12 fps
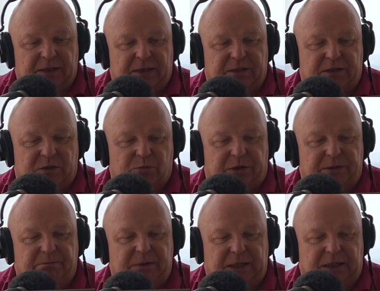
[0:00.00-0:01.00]
This is what
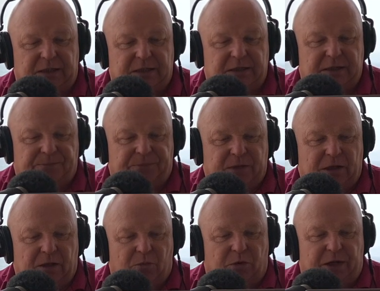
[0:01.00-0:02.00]
it means.
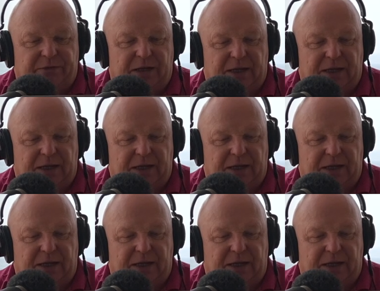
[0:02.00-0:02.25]
Whatever